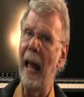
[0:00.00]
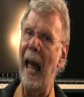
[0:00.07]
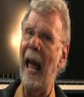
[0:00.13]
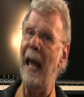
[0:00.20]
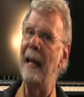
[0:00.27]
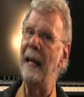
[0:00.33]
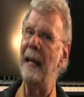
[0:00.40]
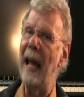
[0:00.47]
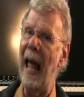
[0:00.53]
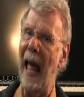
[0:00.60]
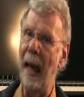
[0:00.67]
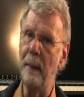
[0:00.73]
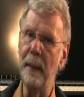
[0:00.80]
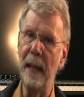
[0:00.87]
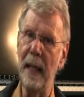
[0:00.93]
and
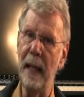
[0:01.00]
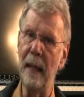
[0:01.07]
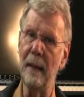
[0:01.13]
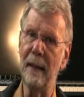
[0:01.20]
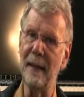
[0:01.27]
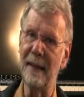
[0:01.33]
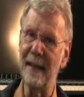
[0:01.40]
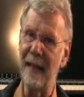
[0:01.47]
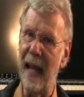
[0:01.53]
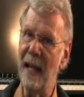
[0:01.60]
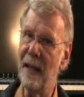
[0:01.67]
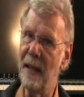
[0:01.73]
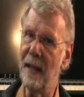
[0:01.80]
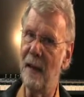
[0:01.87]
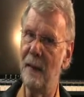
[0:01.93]
inhabiting the
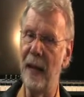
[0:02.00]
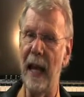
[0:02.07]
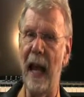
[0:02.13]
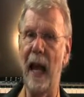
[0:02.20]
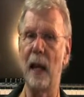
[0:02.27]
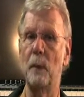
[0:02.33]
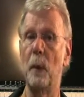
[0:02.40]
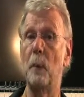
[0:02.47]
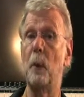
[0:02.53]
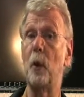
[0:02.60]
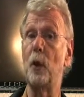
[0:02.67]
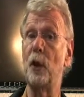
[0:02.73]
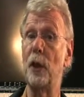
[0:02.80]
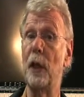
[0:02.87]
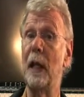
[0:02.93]
sense of the animal,
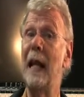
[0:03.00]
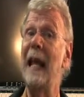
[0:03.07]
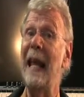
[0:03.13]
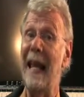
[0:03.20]
person,